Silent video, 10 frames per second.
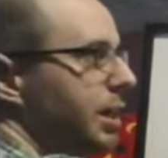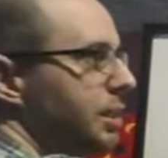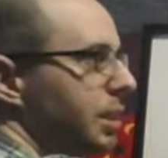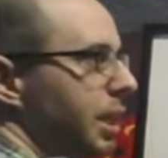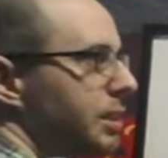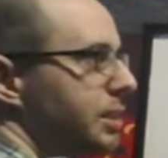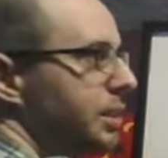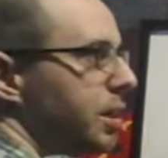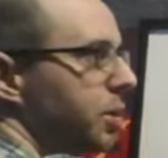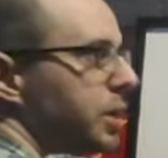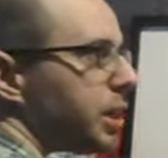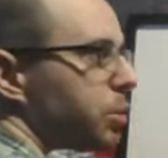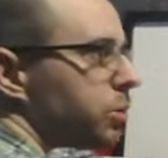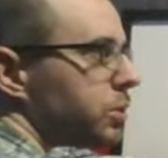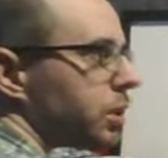less than or equal
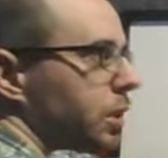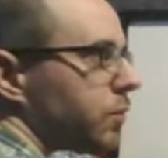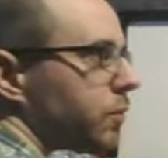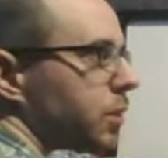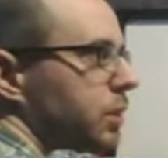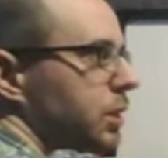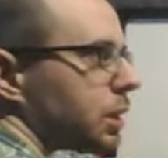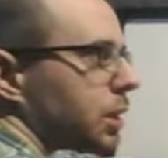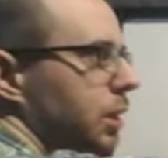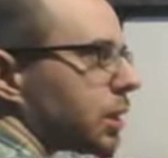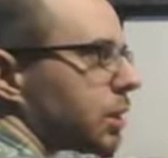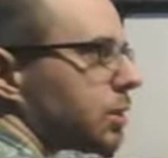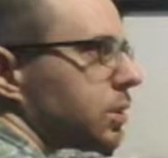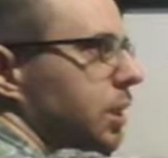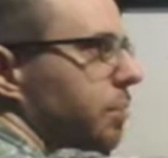to convergent, to
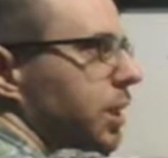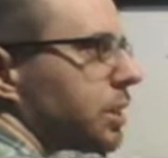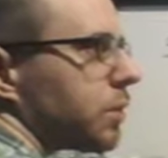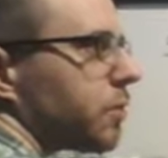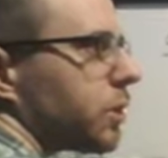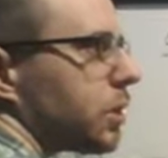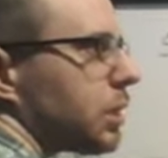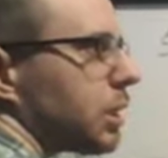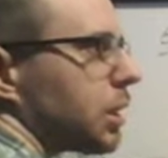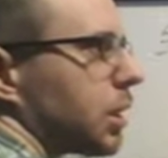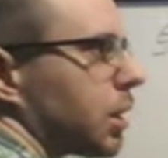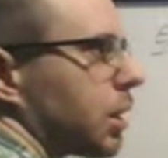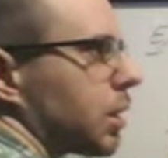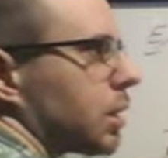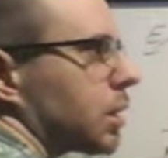something that's convergent.
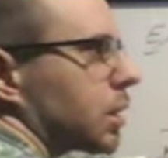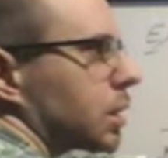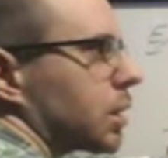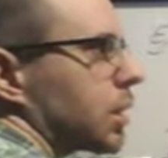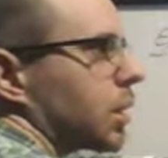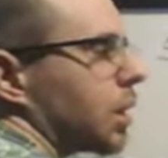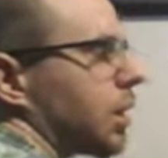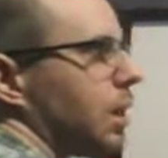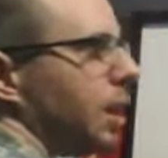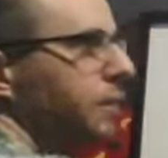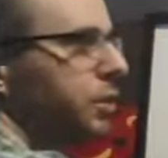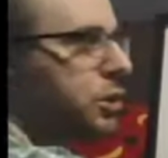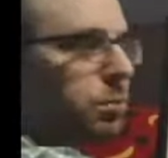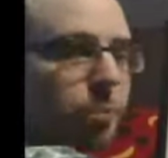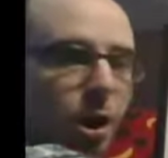And if you're
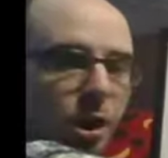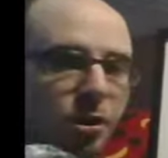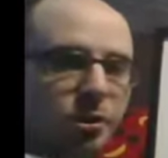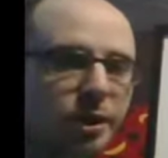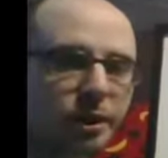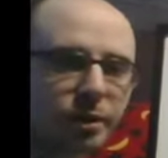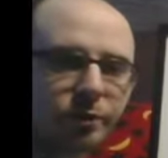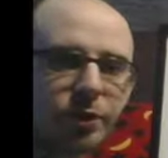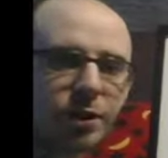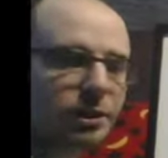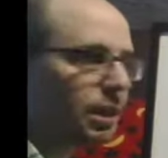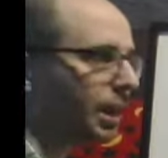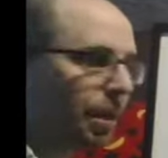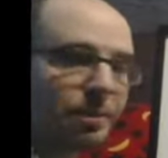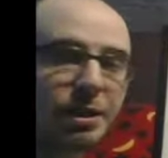smaller than convergent, that
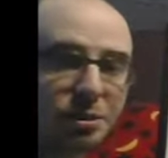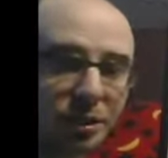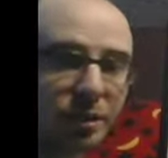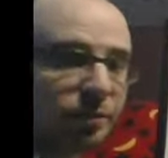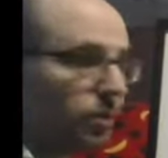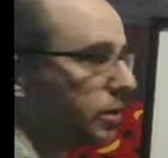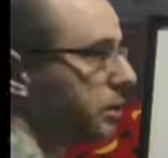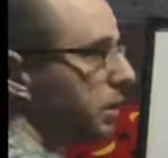means you're convergent.